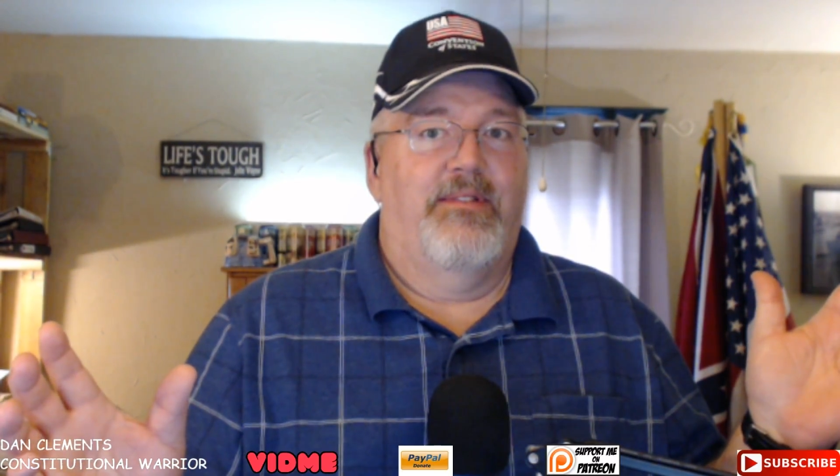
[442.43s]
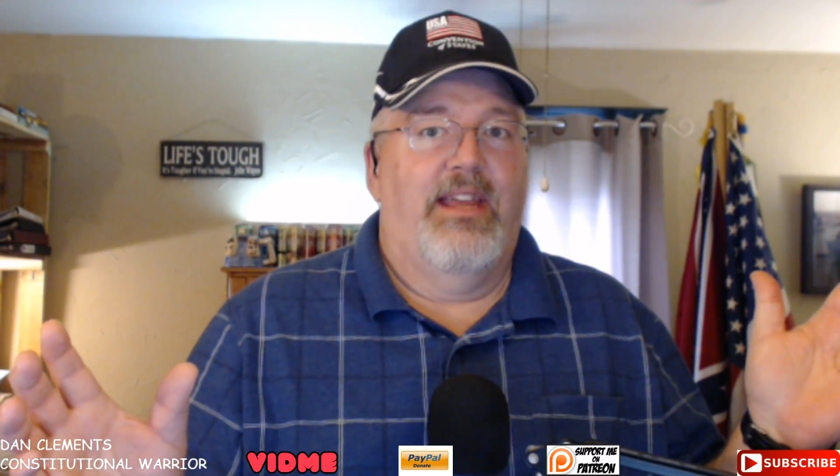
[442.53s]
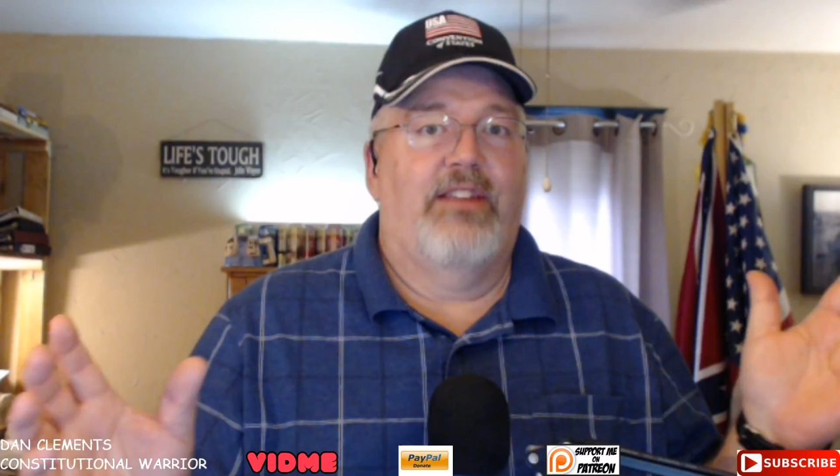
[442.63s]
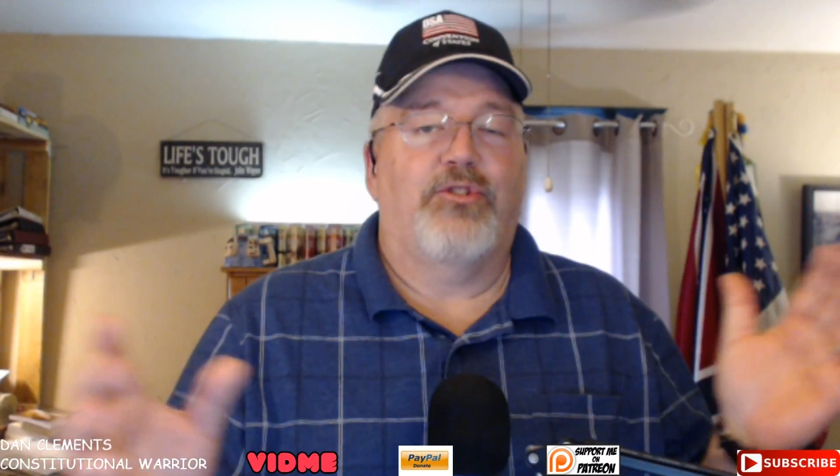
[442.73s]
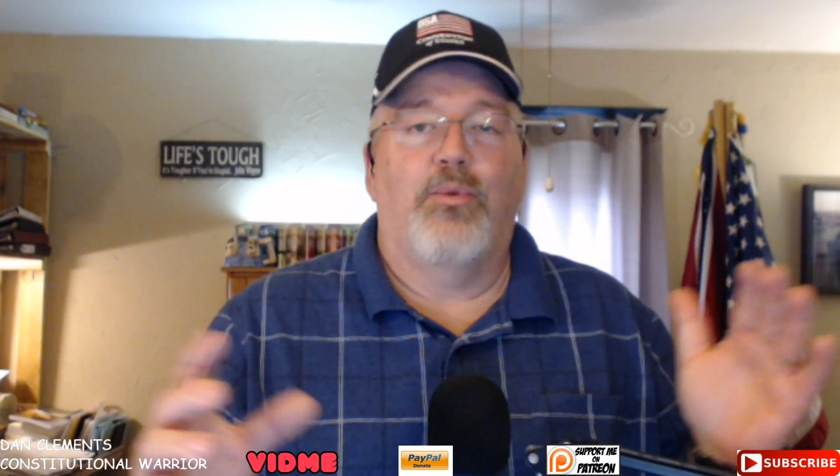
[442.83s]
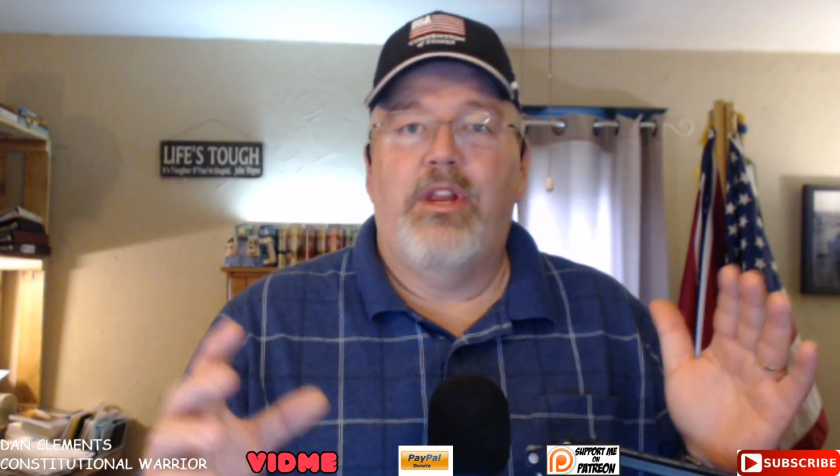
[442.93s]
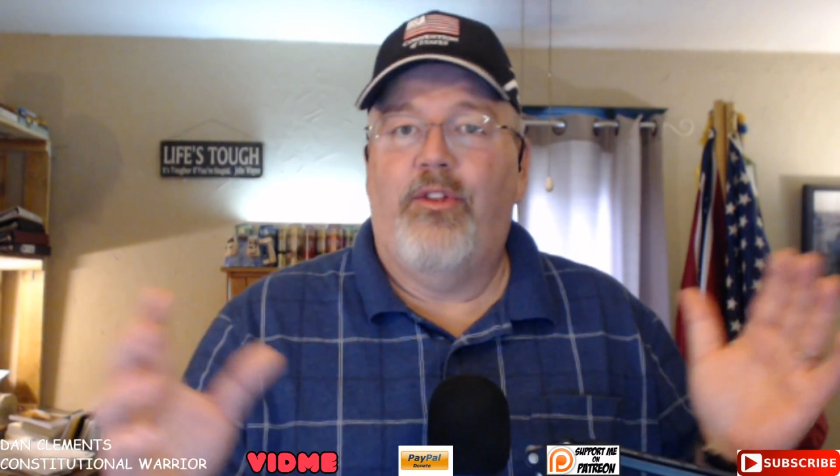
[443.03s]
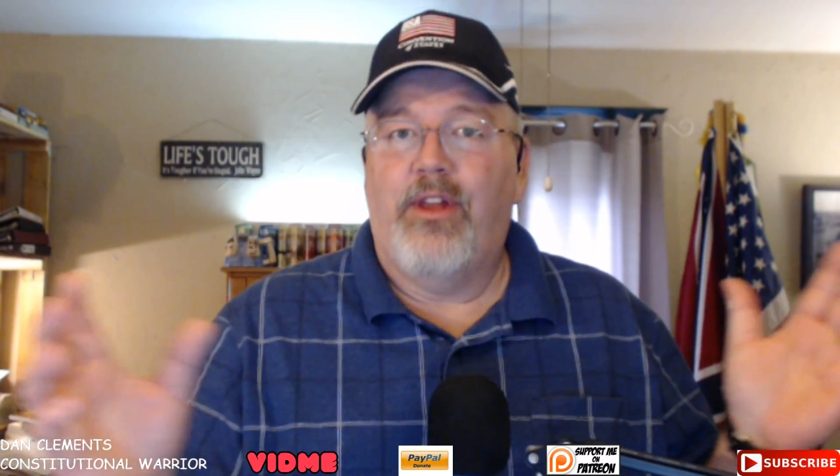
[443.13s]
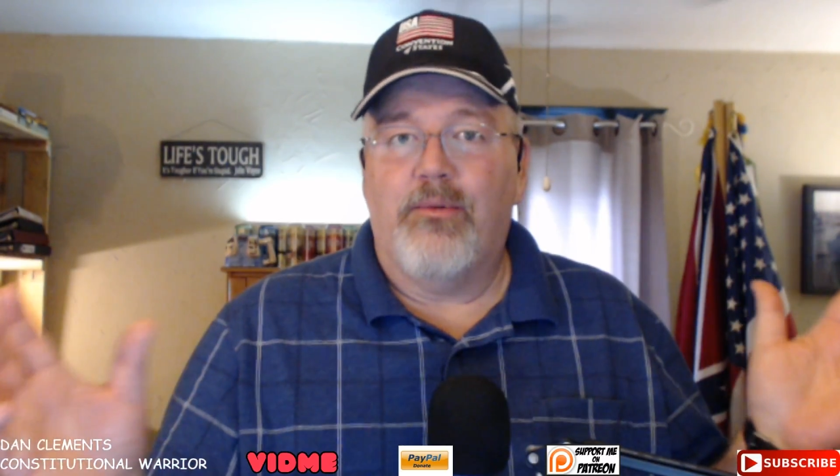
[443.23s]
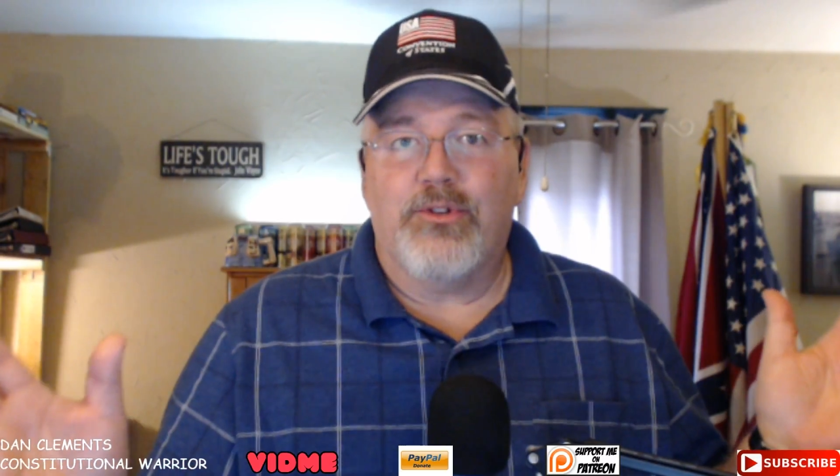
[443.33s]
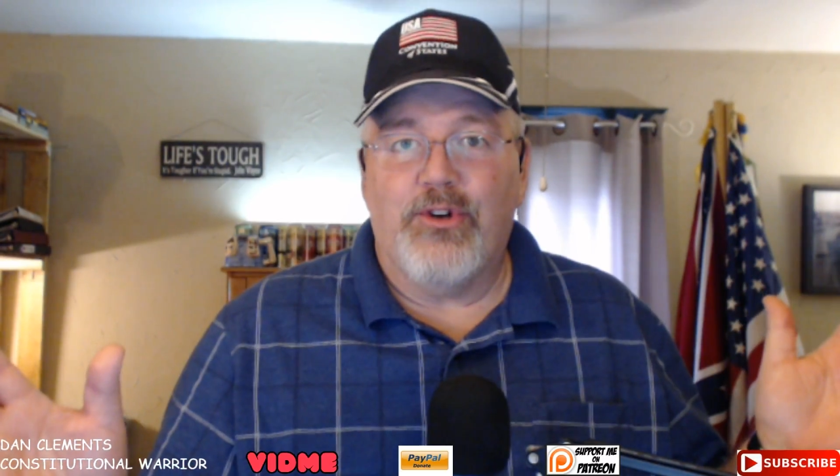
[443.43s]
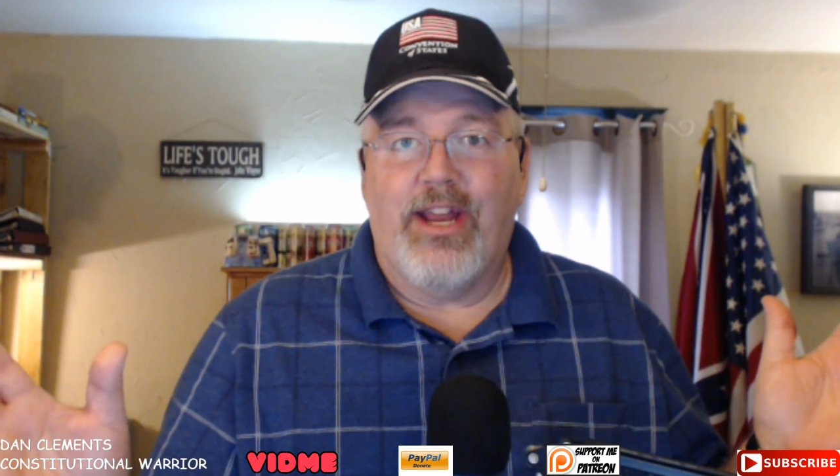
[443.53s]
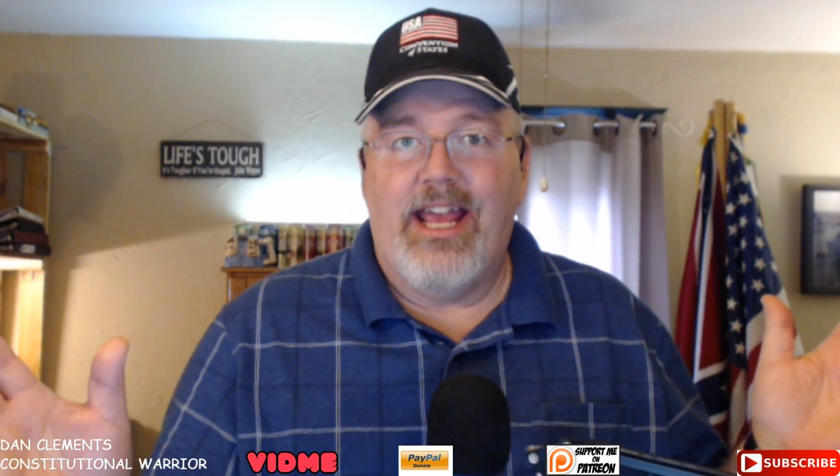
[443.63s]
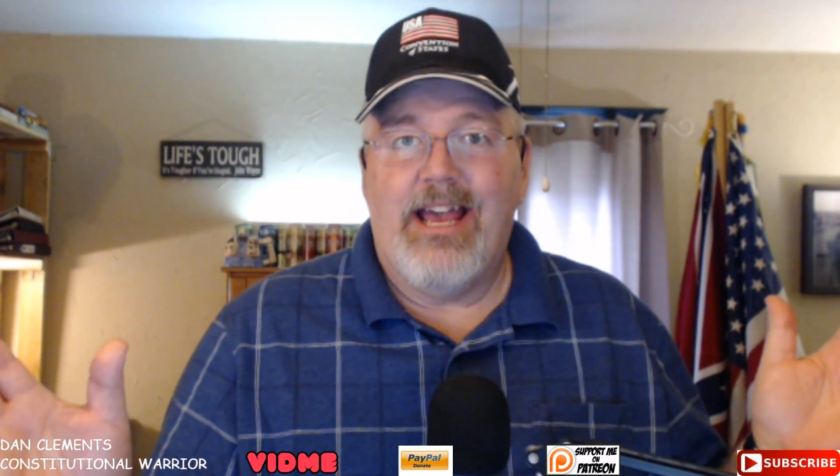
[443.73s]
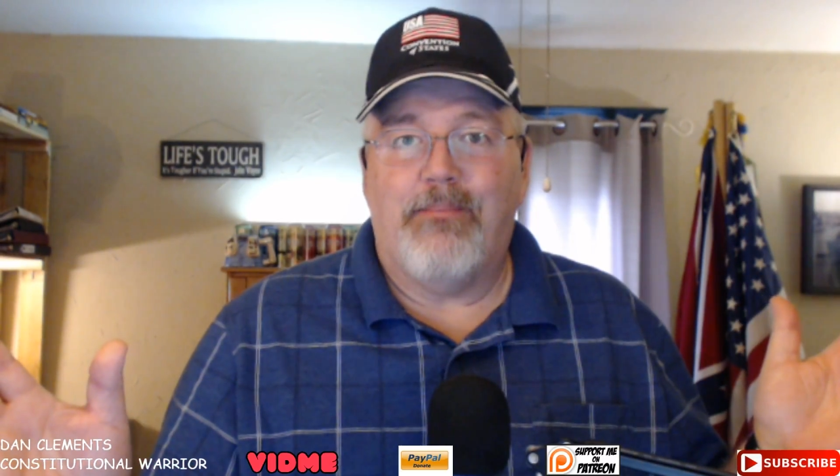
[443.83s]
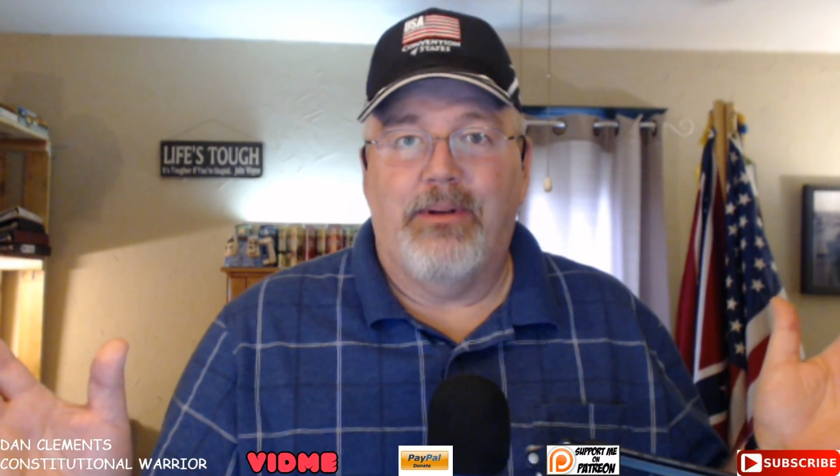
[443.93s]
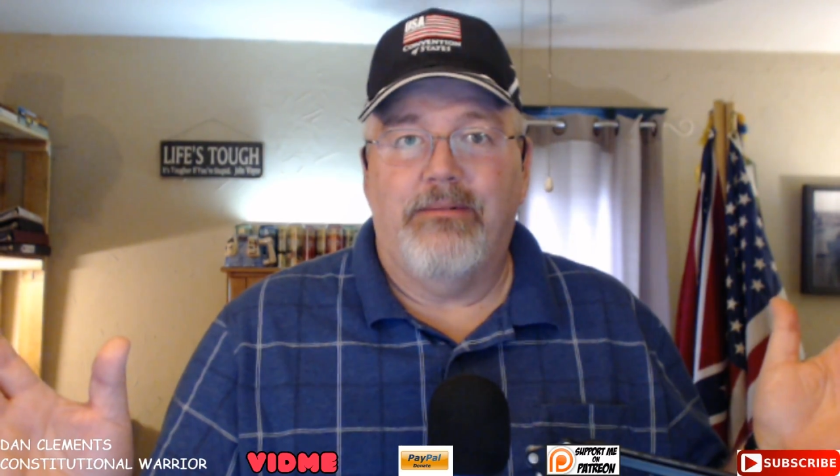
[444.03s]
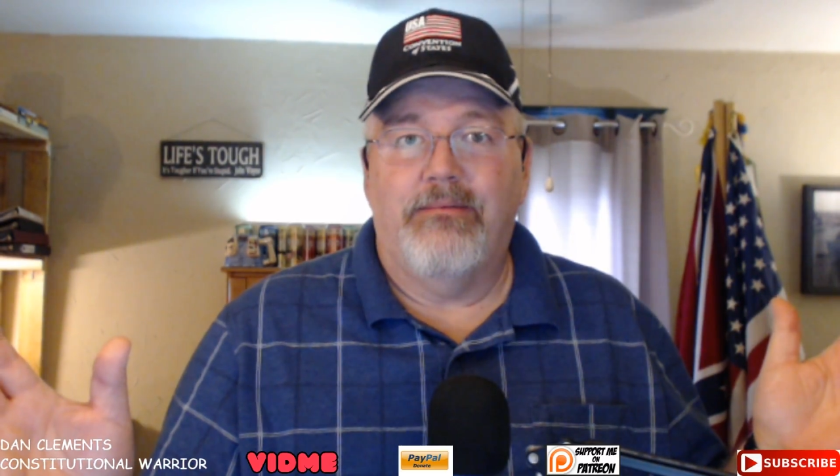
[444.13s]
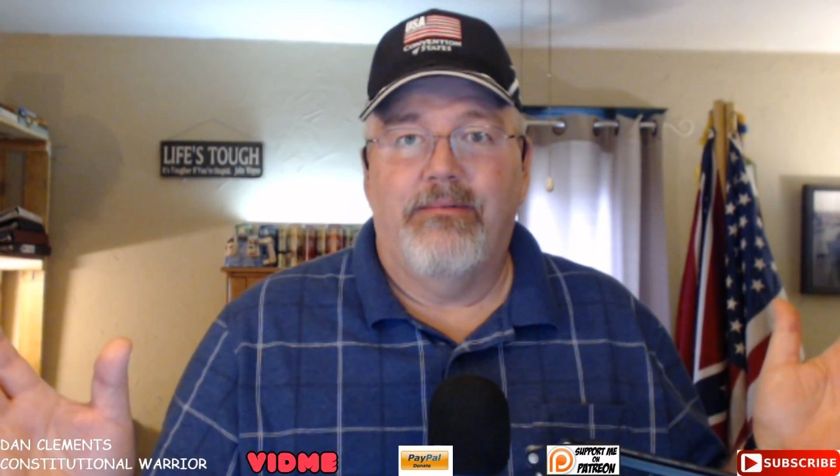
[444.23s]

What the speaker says: And so what do you think was going to happen?